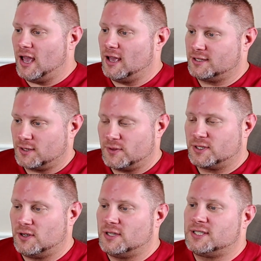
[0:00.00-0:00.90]
So it's
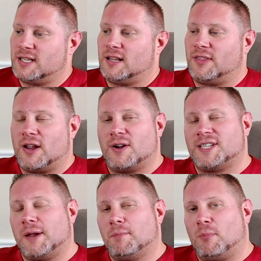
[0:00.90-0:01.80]
good to see that there is
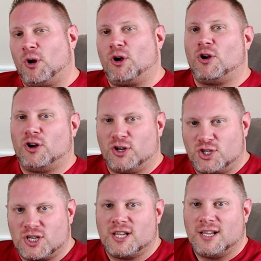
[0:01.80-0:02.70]
a
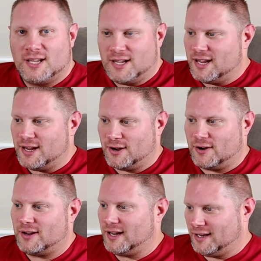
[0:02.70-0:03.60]
merge
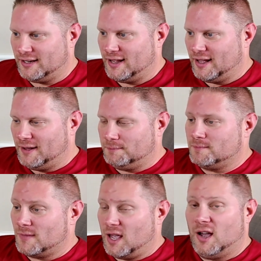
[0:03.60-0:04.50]
here. And I
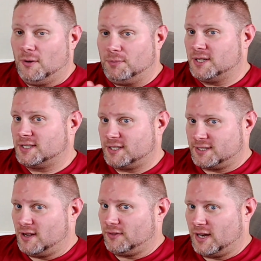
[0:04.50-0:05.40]
hope that it's the
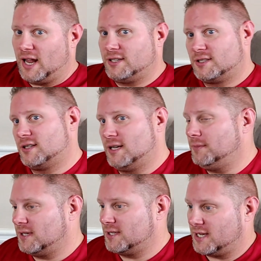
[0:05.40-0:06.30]
song that I just
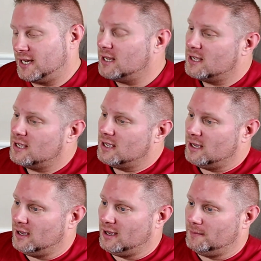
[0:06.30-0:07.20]
attempted to sing.
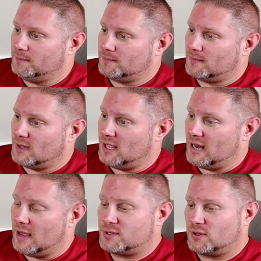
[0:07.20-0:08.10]
And
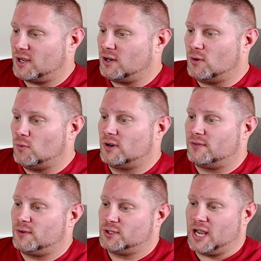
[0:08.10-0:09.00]
I'm sure they're going to do a
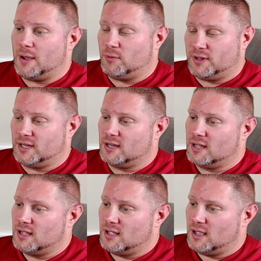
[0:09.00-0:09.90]
wonderful job with it.
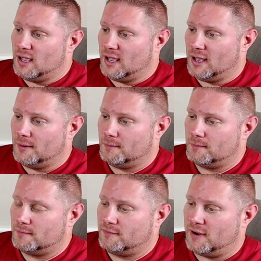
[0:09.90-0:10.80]

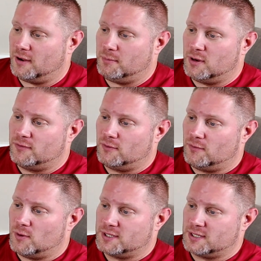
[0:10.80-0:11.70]
Very beautiful
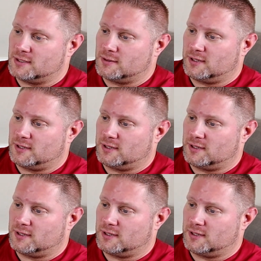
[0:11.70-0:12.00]
voices.